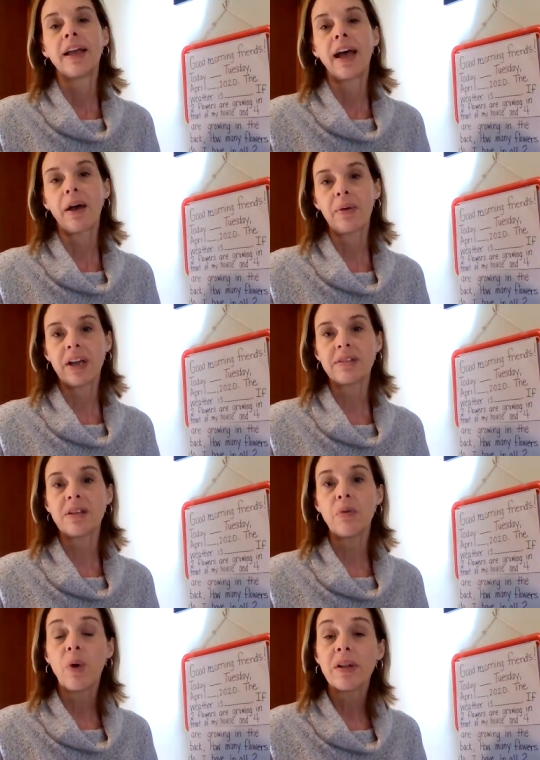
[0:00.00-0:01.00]
I would ask
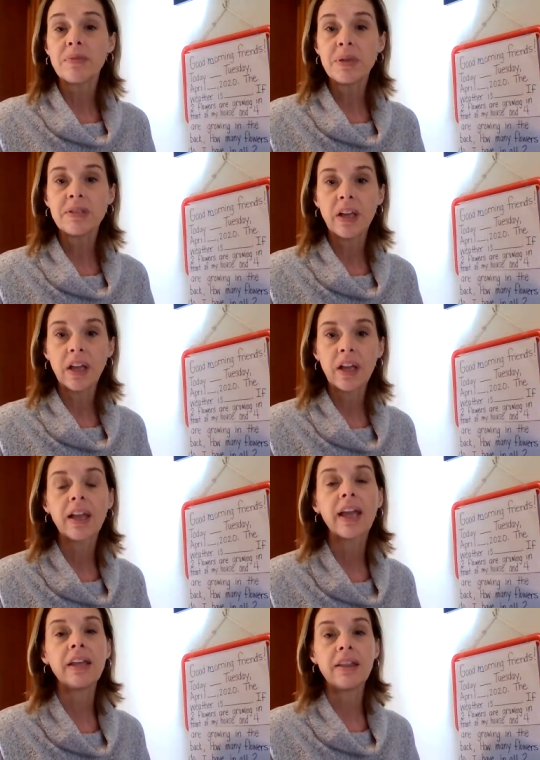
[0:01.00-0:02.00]
them what's missing,
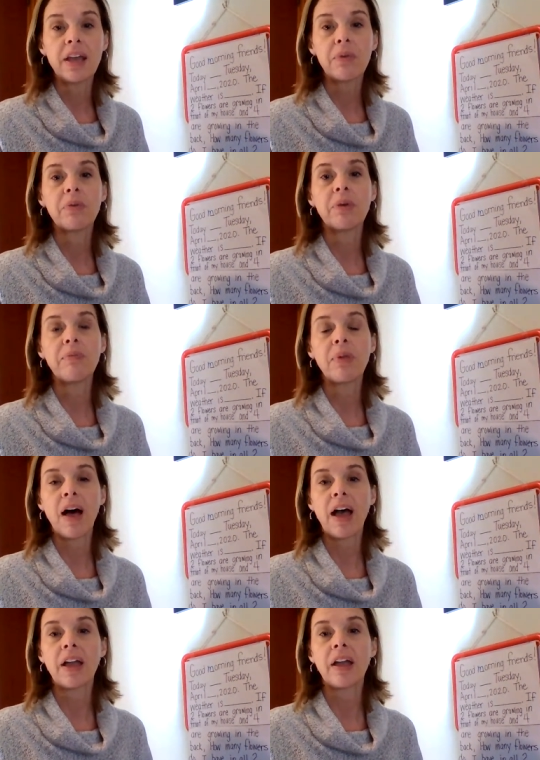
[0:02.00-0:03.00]
and they would
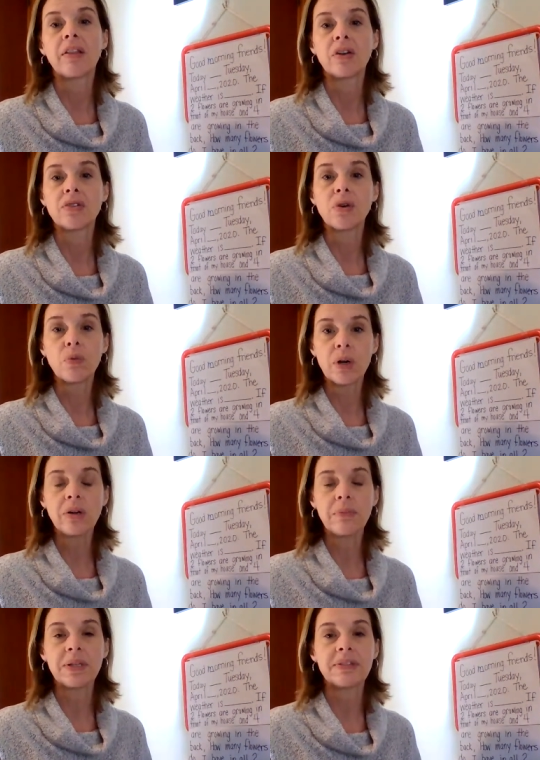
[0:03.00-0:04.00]
reply, there's a word
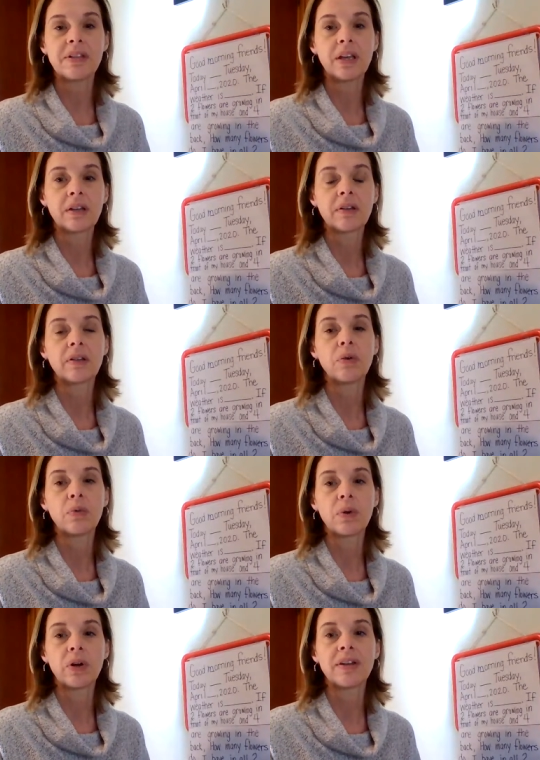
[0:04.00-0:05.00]
missing. The
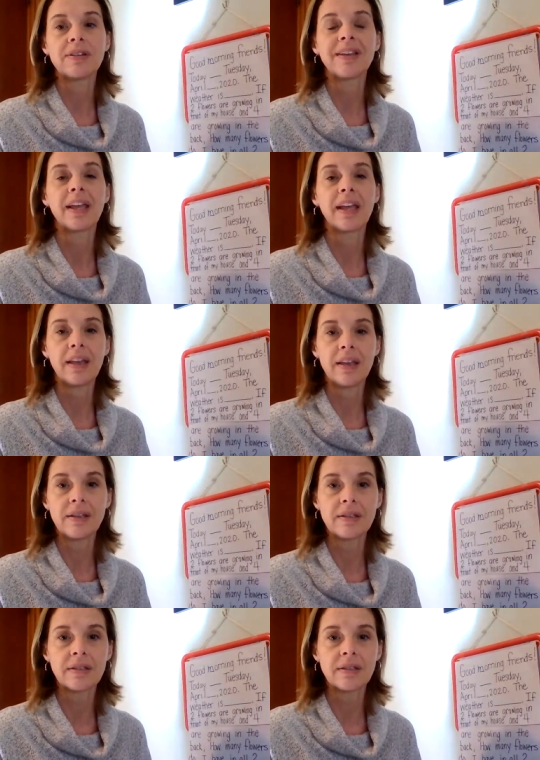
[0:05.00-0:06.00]
word
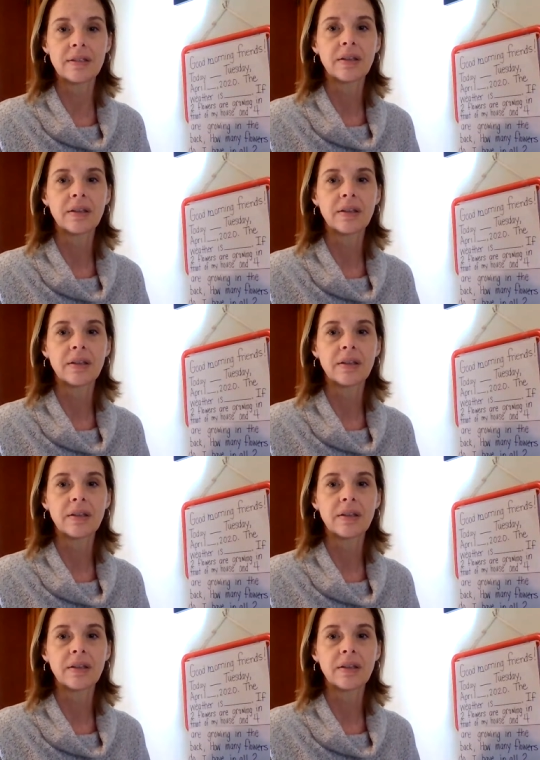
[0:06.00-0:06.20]
is.